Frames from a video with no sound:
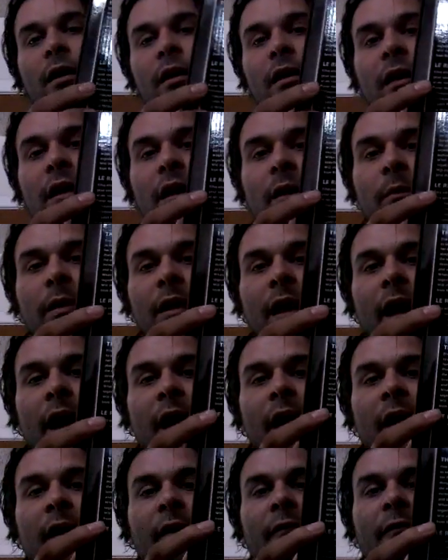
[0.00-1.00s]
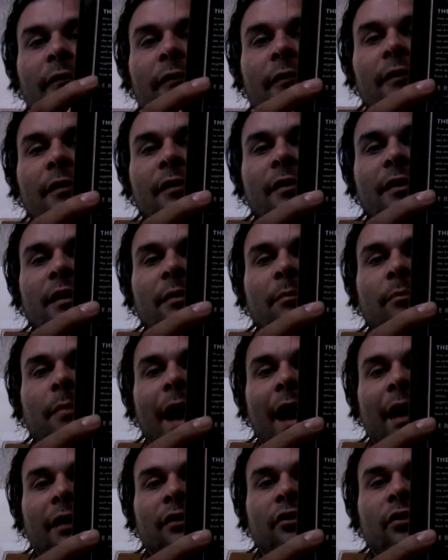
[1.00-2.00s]
Here we have the
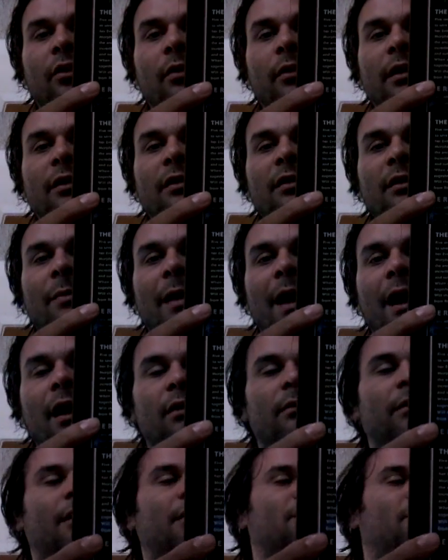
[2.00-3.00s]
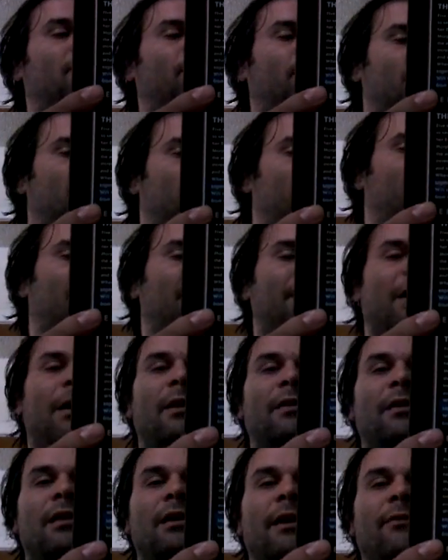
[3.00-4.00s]
backstory to the Power Rangers, which by now
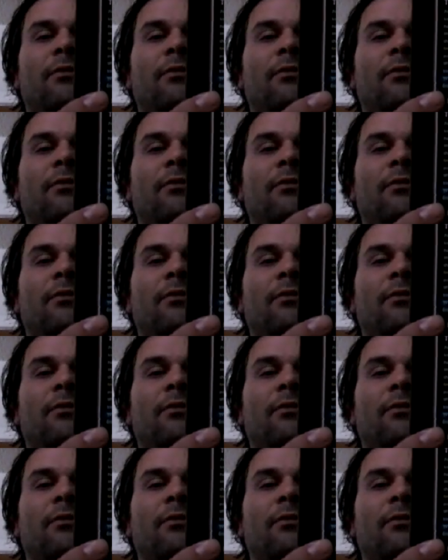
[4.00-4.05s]
I think